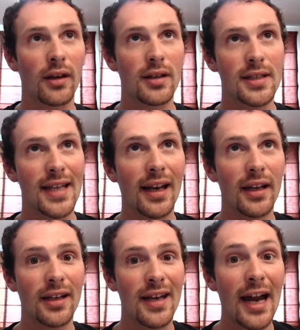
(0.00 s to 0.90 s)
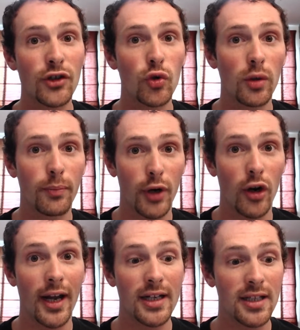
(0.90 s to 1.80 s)
selling natural
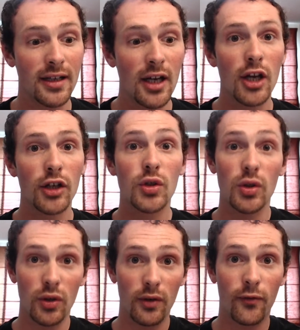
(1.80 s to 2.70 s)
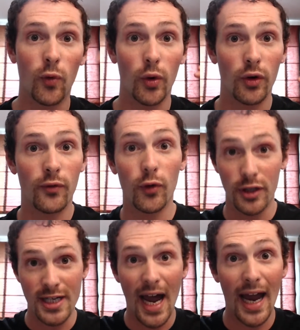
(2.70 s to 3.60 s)
products for
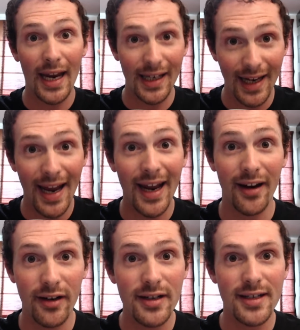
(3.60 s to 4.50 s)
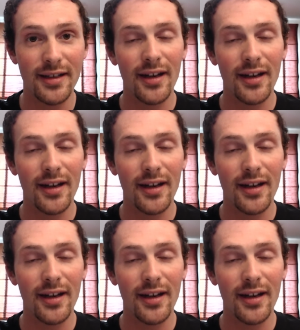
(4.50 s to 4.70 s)
dyeing hairs,